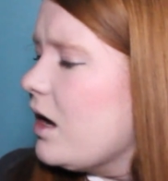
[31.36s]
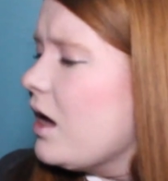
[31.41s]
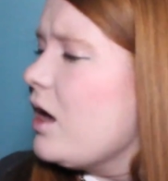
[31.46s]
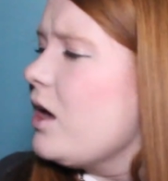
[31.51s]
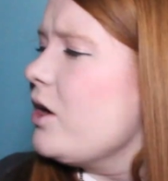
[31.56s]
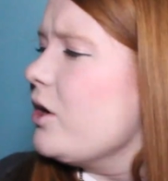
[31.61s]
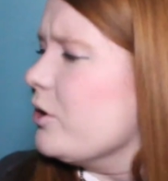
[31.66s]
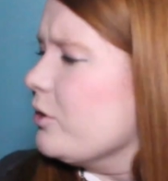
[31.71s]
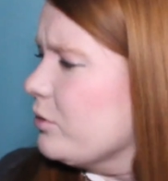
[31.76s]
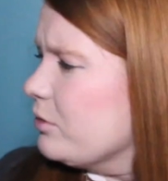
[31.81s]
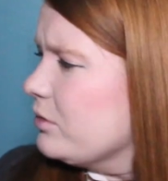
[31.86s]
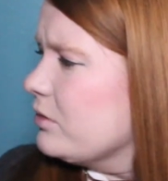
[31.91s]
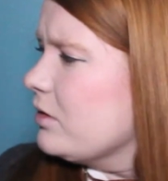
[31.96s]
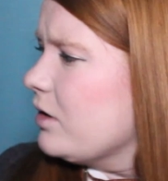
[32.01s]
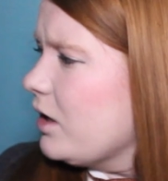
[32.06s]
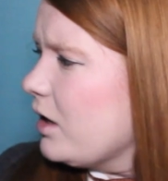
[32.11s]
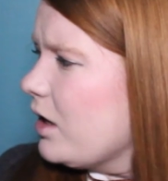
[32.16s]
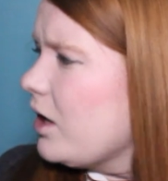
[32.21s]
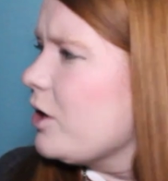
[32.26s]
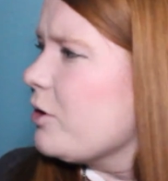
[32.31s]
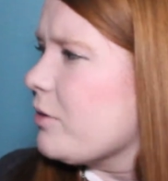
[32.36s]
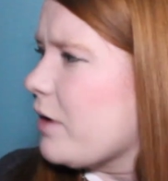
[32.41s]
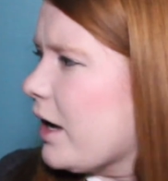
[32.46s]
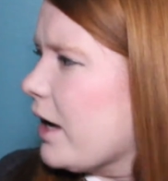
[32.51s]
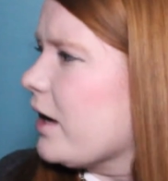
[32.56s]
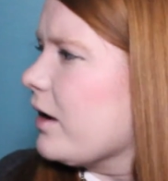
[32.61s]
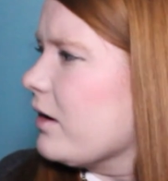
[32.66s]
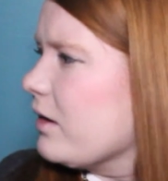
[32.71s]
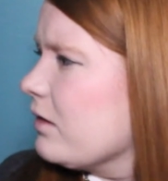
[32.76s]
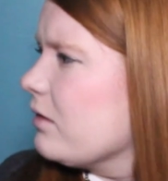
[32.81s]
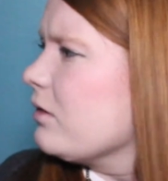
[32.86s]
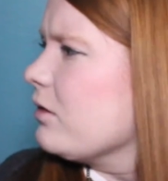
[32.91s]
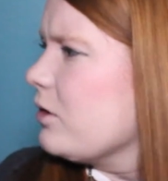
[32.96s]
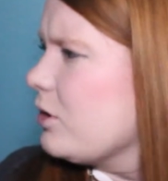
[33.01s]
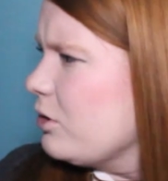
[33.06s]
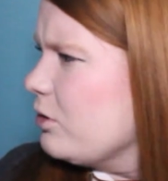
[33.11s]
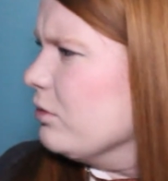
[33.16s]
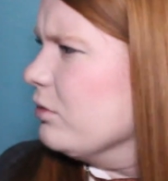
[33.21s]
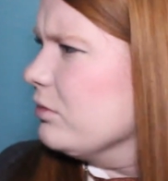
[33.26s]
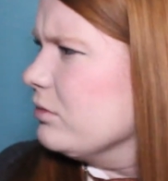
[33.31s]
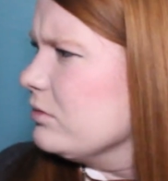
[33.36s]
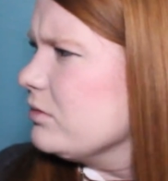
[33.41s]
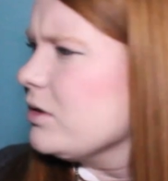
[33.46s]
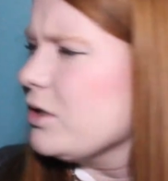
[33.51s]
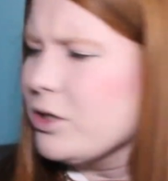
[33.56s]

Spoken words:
Oh, okay. Cool.